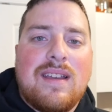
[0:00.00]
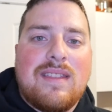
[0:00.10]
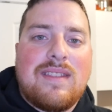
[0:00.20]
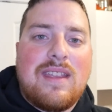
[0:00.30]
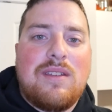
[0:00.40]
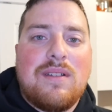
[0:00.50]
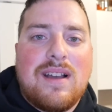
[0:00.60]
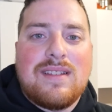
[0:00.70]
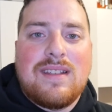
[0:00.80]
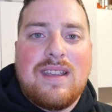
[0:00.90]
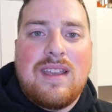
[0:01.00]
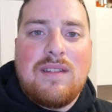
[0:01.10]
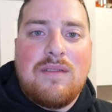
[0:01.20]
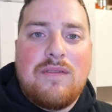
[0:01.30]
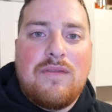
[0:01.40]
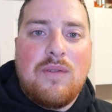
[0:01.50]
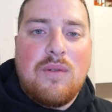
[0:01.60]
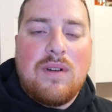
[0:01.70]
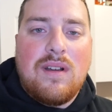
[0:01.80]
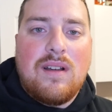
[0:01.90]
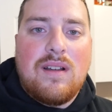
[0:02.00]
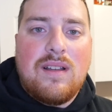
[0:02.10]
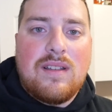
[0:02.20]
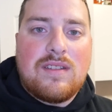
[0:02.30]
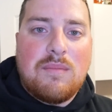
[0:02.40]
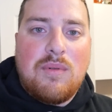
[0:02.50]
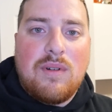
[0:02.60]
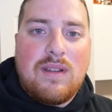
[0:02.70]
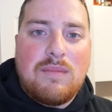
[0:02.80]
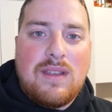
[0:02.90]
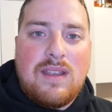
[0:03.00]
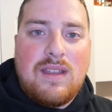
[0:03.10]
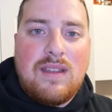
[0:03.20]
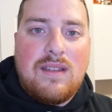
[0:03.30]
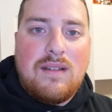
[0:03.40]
Thank you guys again for supporting me